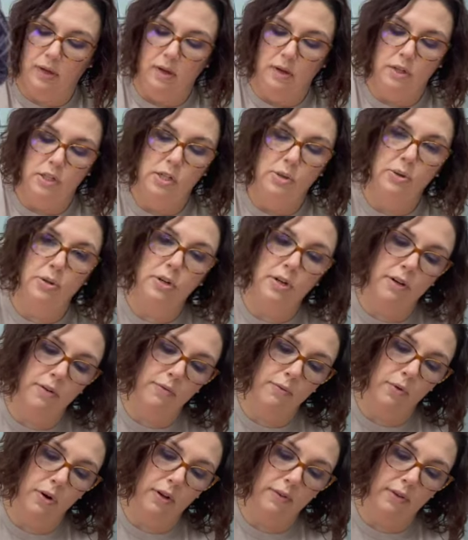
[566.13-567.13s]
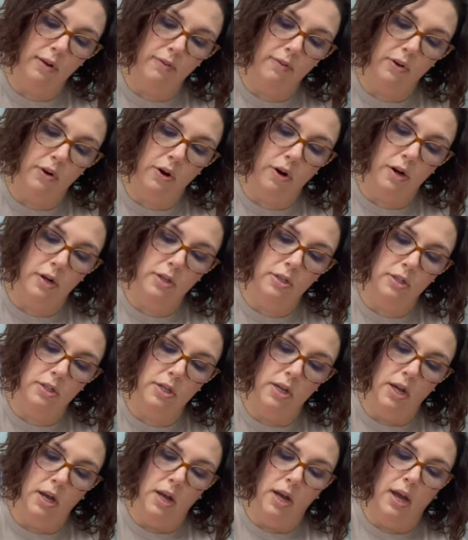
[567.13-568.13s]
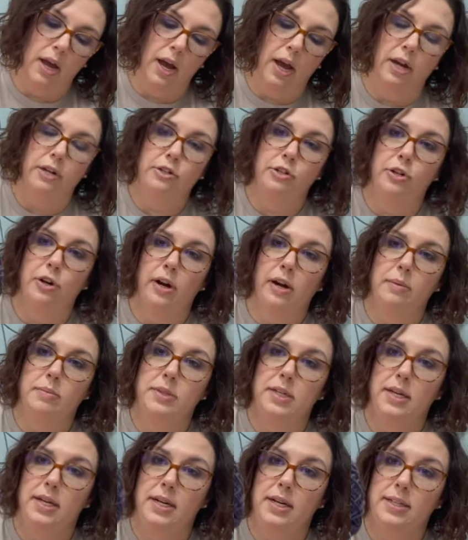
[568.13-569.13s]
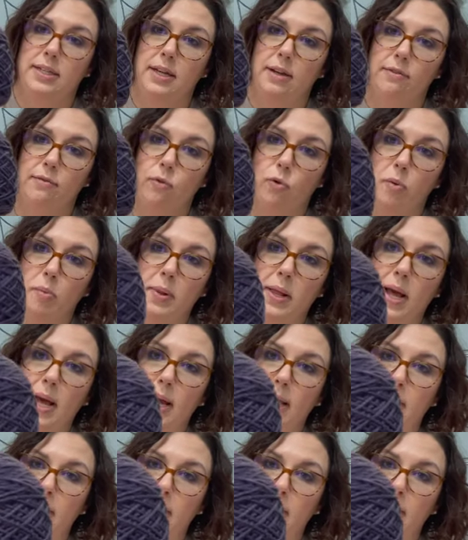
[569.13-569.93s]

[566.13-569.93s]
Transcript: 245 yards, 100 grams, and it is a 4-ply.